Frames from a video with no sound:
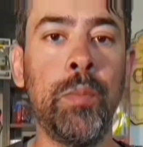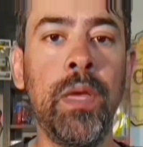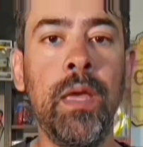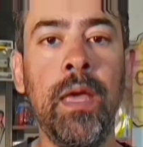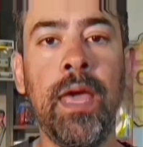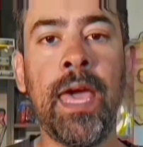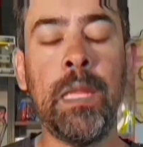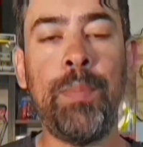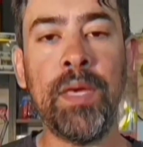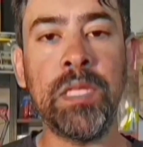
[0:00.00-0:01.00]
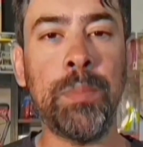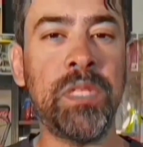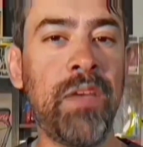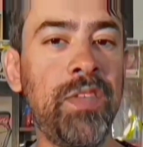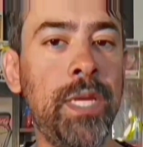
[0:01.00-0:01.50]
And it picks up 7
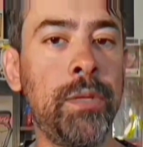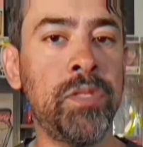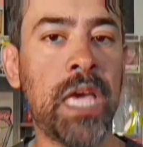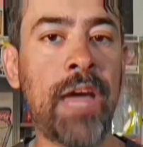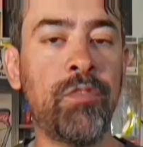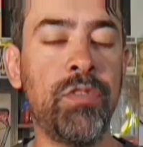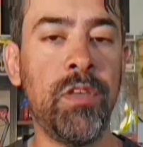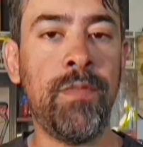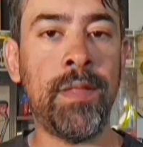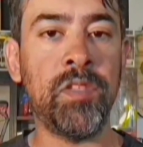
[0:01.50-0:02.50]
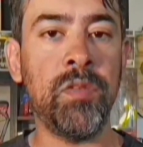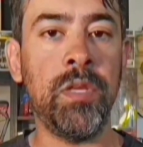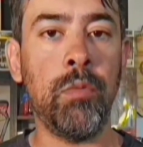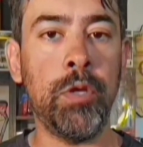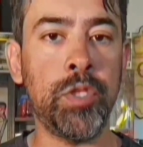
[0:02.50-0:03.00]
years after the events of the original,